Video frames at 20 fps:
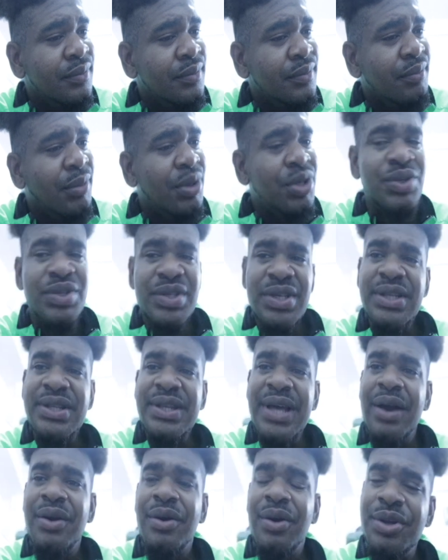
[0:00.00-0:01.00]
But you say,
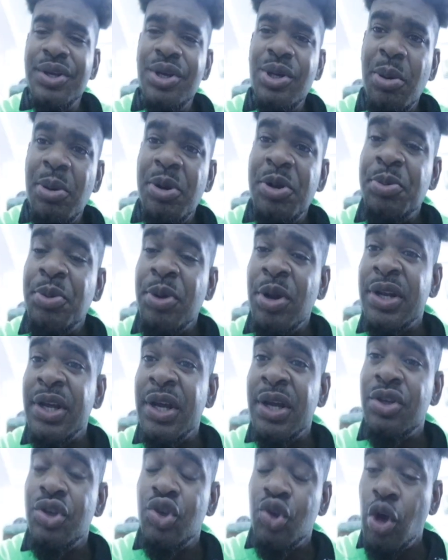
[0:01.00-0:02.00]
thank God UWP not
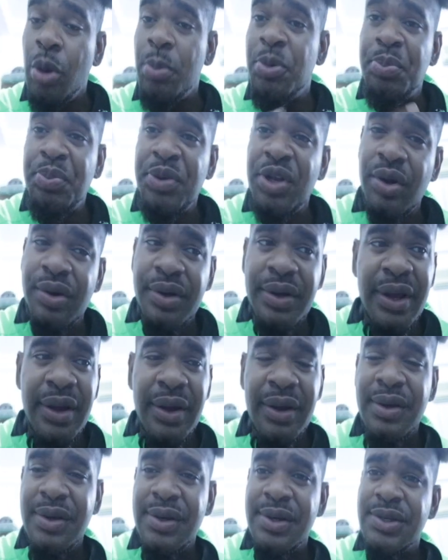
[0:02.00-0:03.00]
there. UWP not
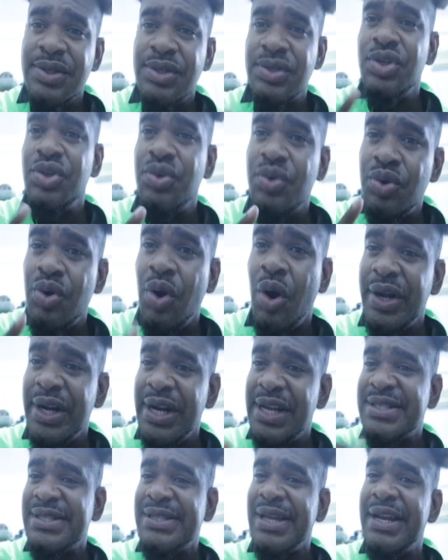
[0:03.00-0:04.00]
there. So you
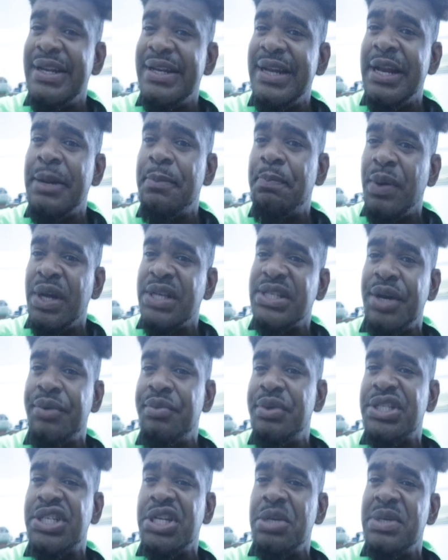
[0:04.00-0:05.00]
understanding that the present
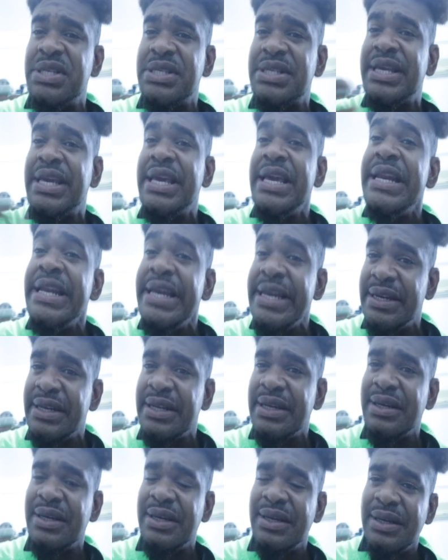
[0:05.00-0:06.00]
regime is
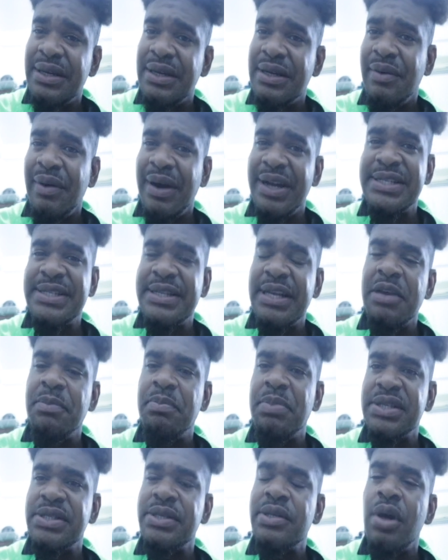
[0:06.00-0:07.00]
killing what is
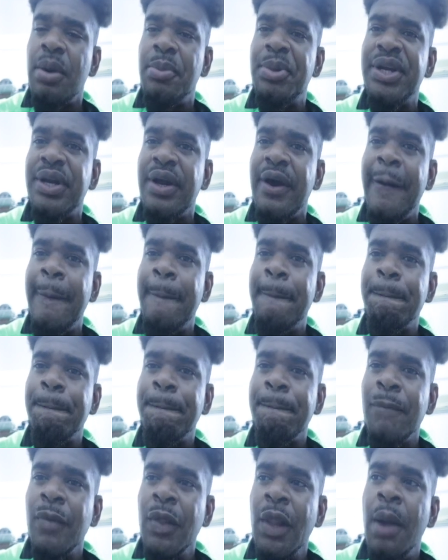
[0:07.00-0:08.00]
taking place in Dominica.
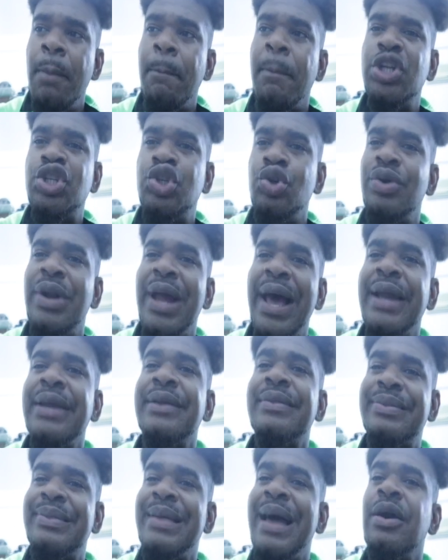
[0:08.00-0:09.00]
But you're
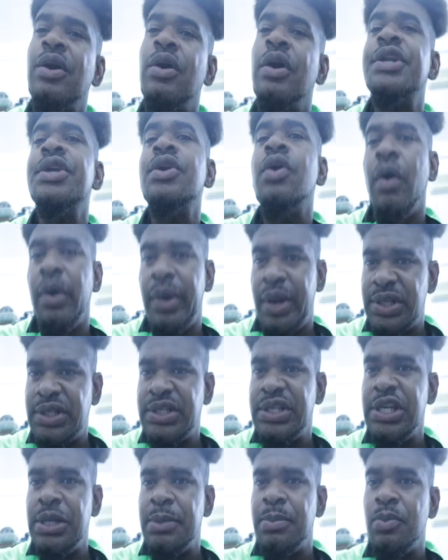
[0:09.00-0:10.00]
like, thank God the other
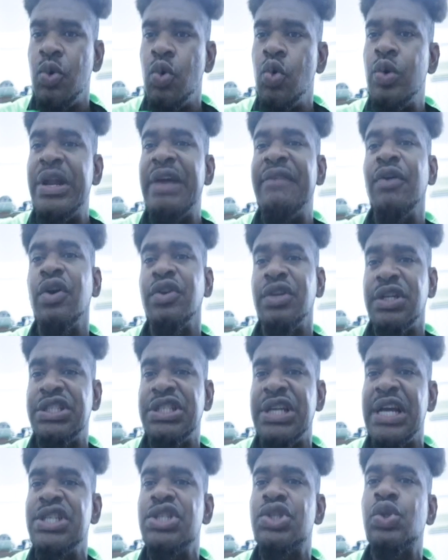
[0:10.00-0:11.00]
team who never got a
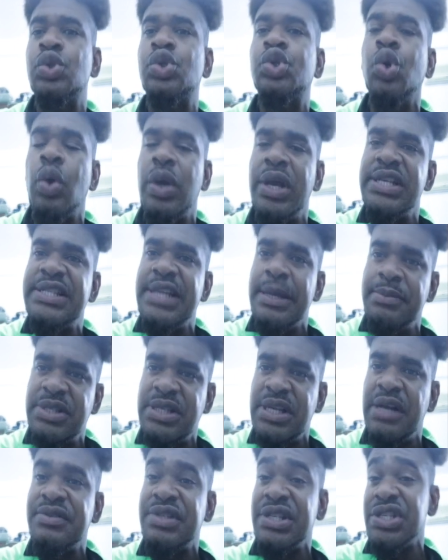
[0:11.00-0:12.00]
chance to showcase
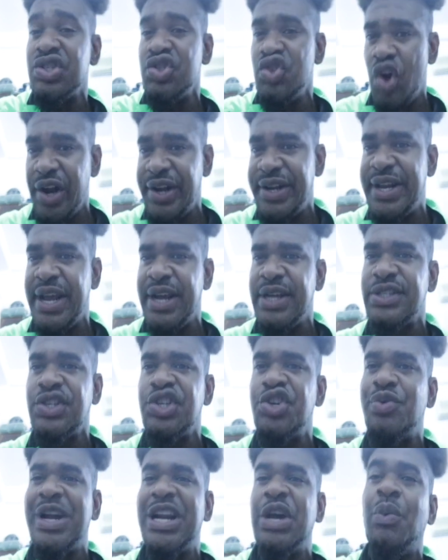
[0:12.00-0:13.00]
themselves is not there.
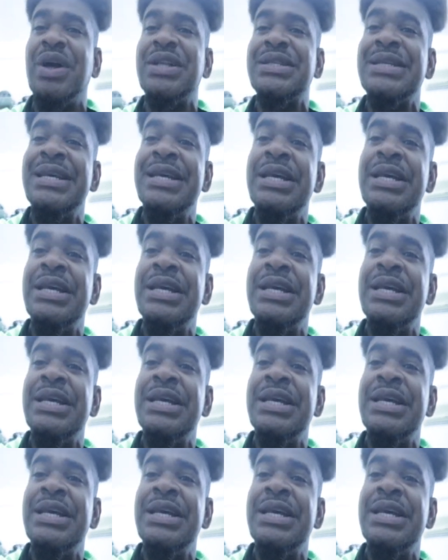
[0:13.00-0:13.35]
So you rather what?